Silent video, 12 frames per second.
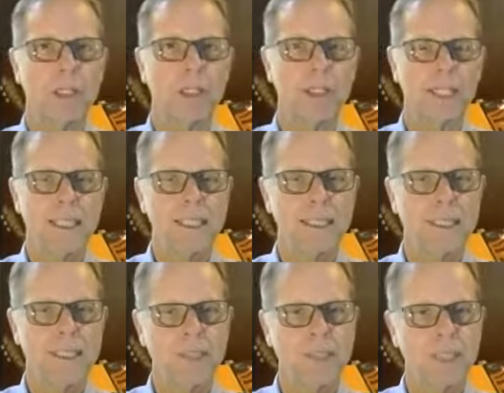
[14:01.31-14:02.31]

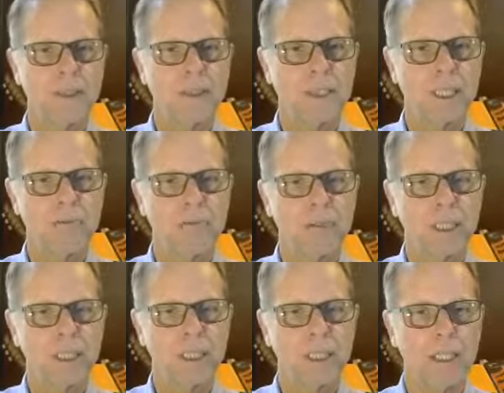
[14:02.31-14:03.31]
sensitivity to
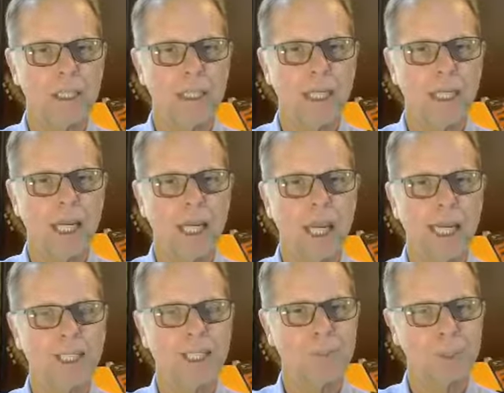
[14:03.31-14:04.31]
suffering and the
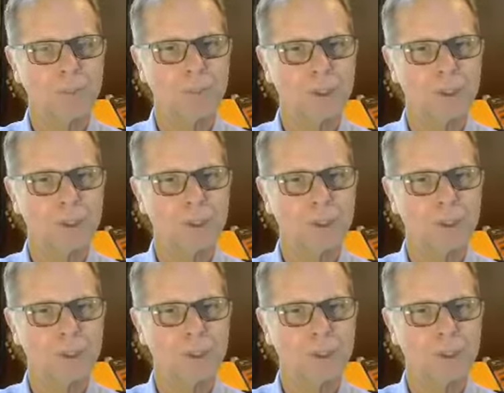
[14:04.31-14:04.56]
commitment to